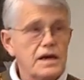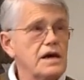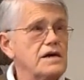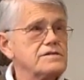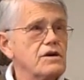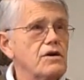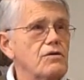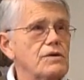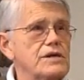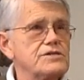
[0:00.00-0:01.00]
has
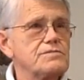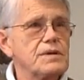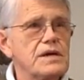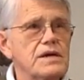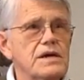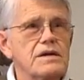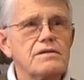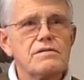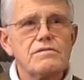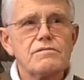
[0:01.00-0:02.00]
always begun
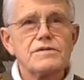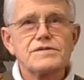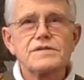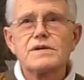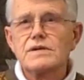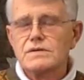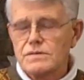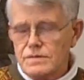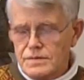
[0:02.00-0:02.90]
with soul.